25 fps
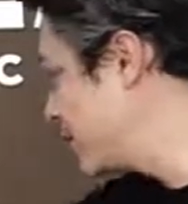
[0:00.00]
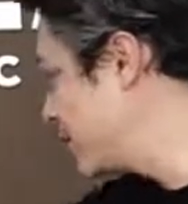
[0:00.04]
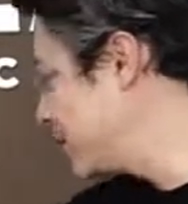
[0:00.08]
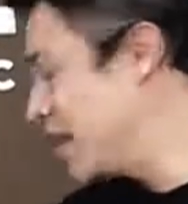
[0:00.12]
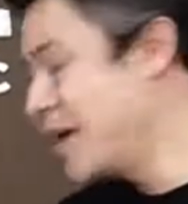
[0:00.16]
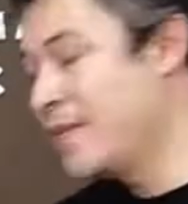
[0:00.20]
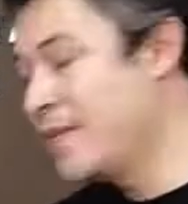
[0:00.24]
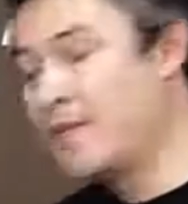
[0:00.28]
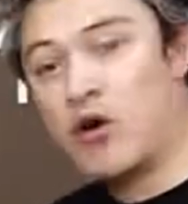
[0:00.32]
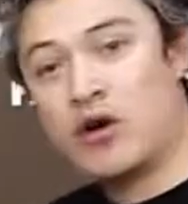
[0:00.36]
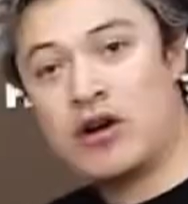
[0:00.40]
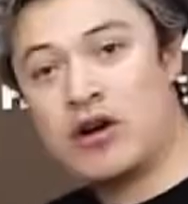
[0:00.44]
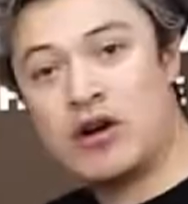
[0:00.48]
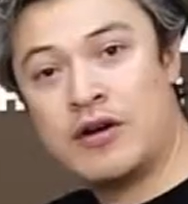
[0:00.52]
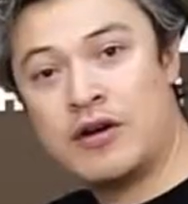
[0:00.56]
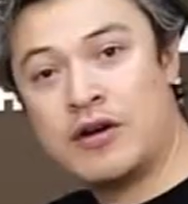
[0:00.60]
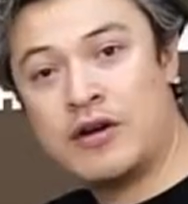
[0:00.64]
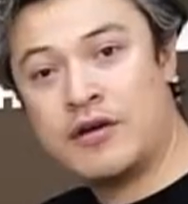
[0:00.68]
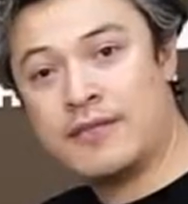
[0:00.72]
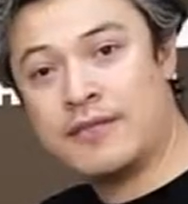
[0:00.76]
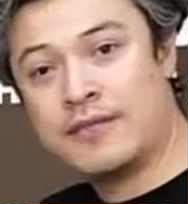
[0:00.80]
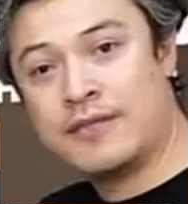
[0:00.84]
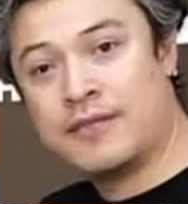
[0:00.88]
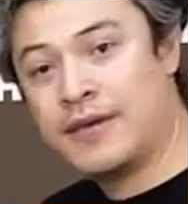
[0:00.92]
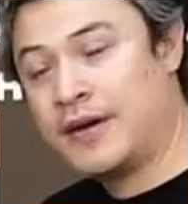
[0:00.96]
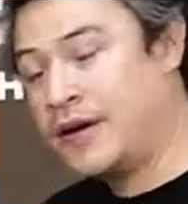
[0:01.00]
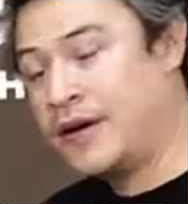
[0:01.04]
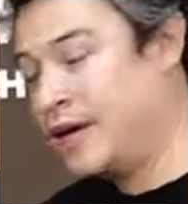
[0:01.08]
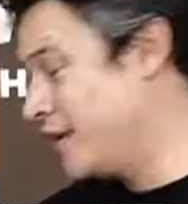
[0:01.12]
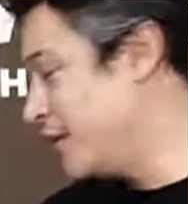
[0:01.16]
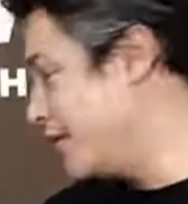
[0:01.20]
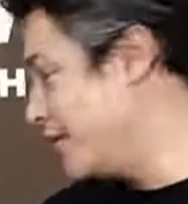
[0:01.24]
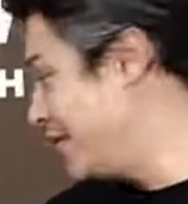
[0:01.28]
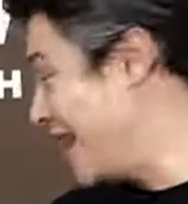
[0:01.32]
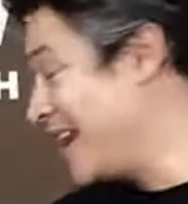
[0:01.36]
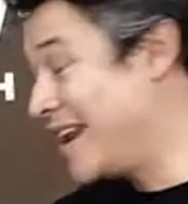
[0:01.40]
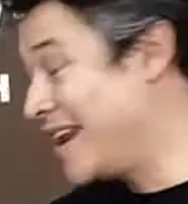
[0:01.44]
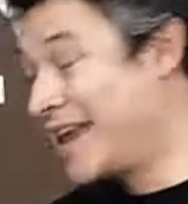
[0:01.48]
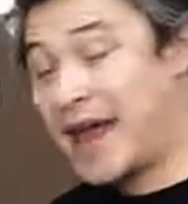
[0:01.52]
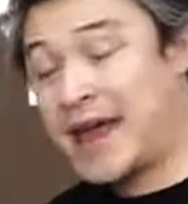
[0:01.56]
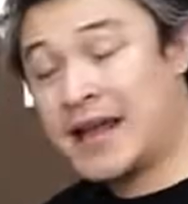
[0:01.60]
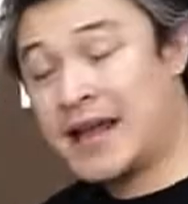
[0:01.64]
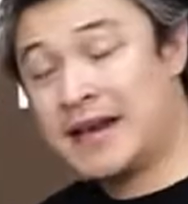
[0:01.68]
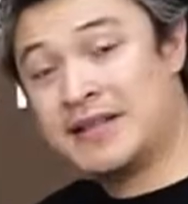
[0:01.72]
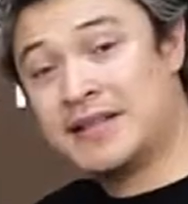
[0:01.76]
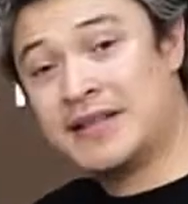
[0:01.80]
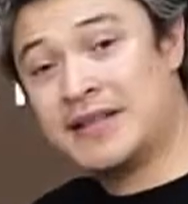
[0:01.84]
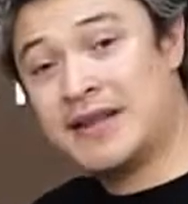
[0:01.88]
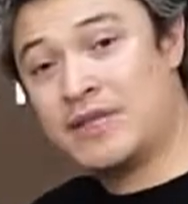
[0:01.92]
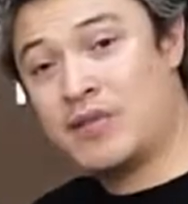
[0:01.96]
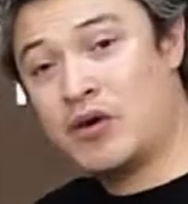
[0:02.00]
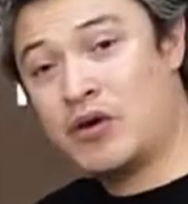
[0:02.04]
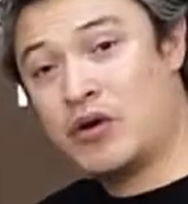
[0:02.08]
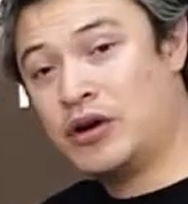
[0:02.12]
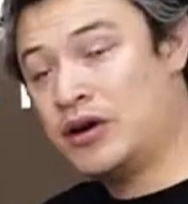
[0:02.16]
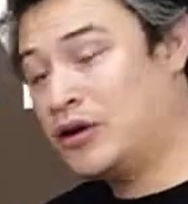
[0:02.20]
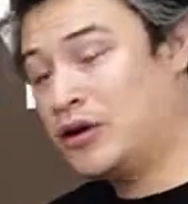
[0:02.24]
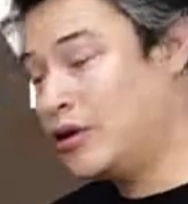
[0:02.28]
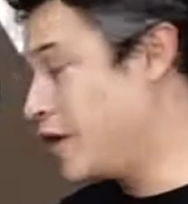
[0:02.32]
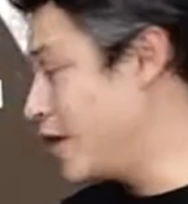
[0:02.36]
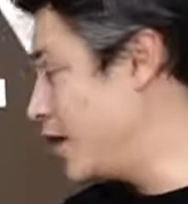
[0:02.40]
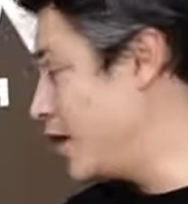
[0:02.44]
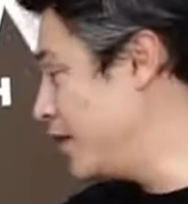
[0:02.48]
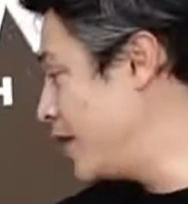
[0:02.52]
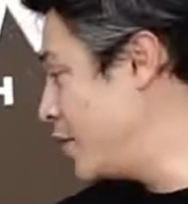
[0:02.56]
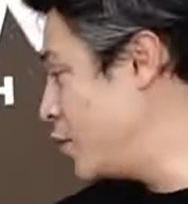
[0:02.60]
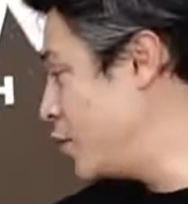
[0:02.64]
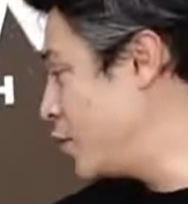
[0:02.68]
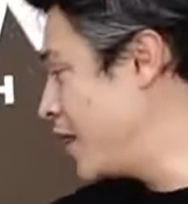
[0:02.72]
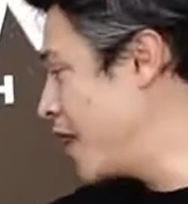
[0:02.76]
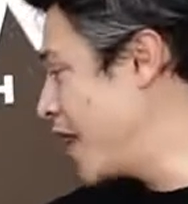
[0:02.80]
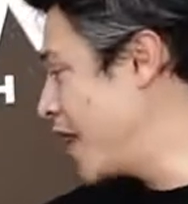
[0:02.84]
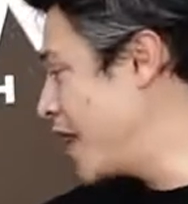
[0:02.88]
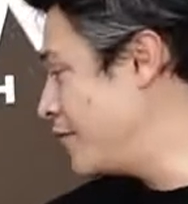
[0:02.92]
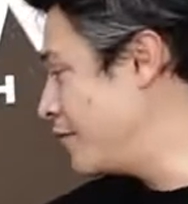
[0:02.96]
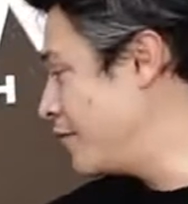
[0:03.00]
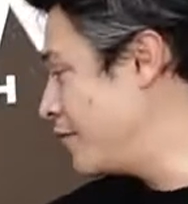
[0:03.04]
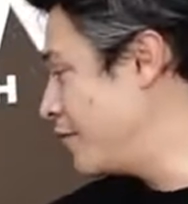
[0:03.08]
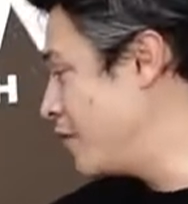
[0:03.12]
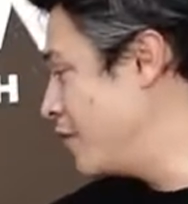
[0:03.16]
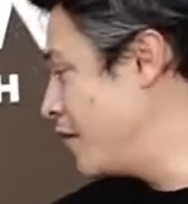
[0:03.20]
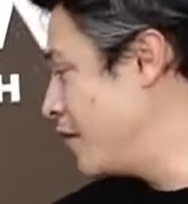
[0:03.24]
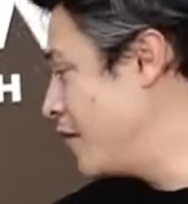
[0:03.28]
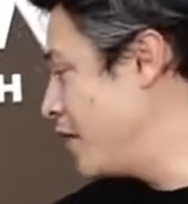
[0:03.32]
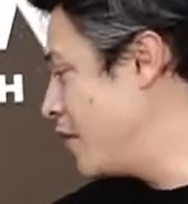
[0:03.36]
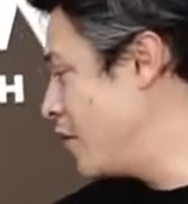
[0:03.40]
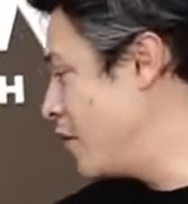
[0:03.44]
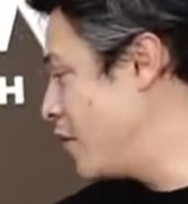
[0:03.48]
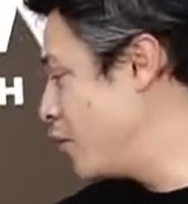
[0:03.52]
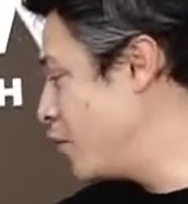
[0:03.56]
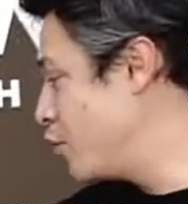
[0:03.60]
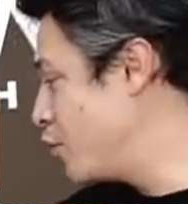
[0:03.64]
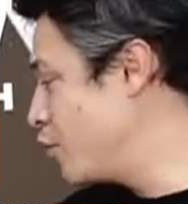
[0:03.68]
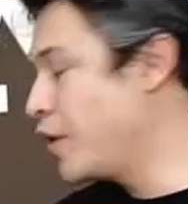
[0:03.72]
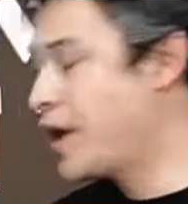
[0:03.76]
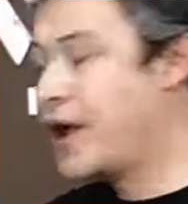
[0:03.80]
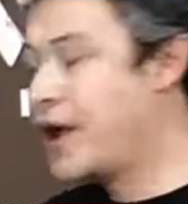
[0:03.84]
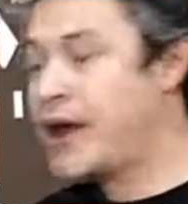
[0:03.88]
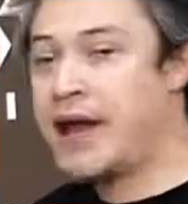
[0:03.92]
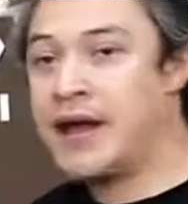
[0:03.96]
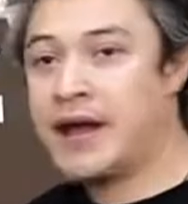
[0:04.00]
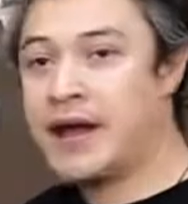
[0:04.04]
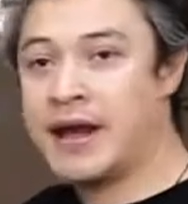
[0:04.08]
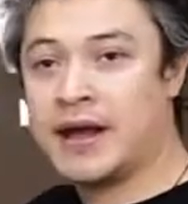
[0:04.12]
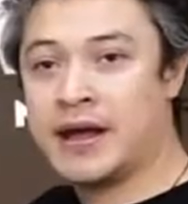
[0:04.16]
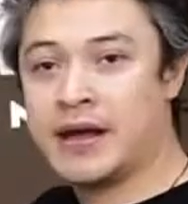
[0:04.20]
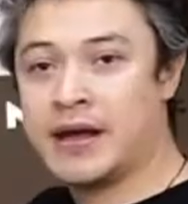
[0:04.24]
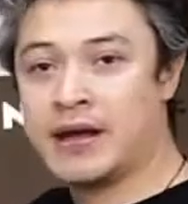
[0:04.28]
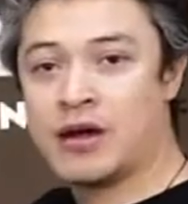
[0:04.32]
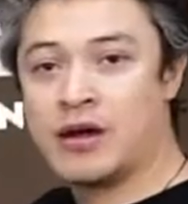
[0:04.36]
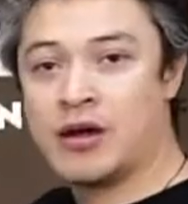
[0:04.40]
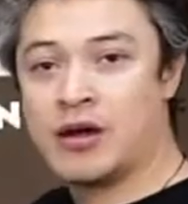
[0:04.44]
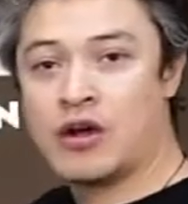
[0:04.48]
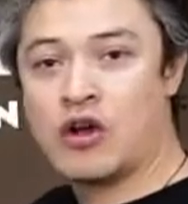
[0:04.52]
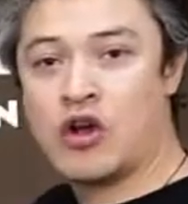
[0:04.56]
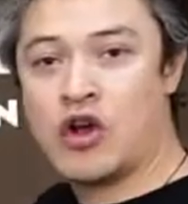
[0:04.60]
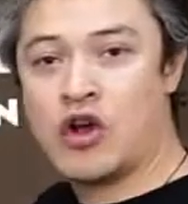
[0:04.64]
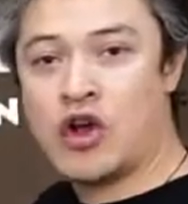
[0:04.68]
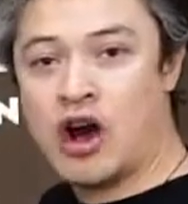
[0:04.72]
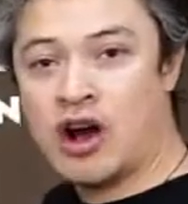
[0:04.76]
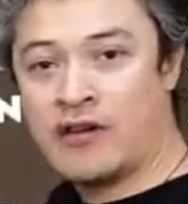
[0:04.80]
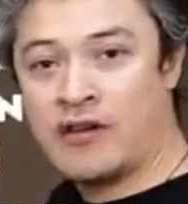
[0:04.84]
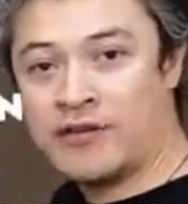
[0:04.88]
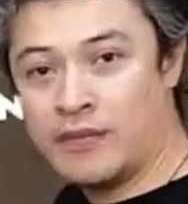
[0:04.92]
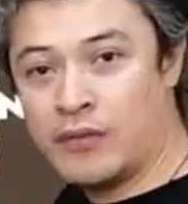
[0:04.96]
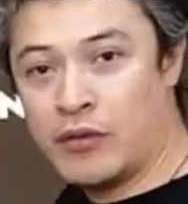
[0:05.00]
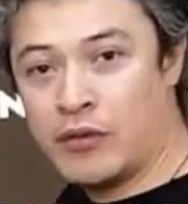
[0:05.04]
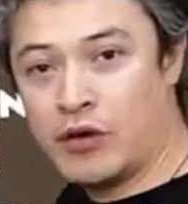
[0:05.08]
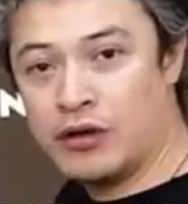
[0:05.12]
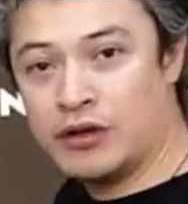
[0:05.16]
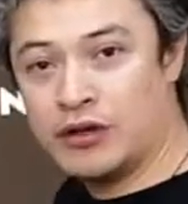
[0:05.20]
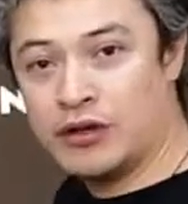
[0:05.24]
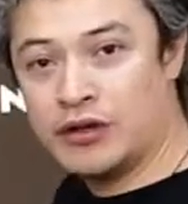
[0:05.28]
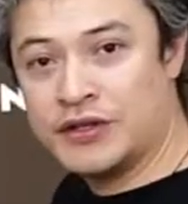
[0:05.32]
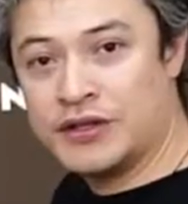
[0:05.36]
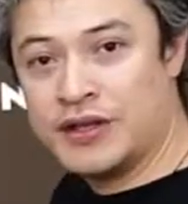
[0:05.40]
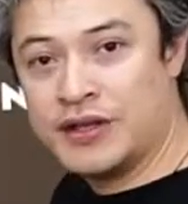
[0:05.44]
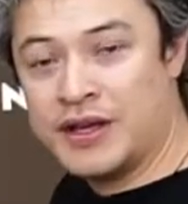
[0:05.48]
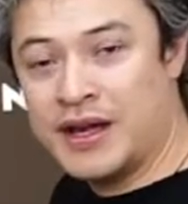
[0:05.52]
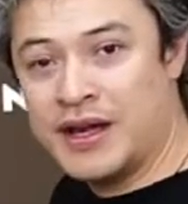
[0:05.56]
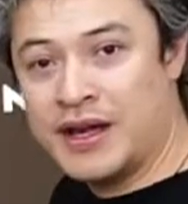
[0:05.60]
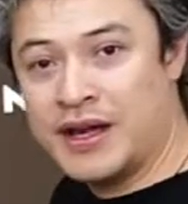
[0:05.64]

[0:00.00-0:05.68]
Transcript: steam boiler, dedicated steam boiler, and then we have preheating coffee boilers.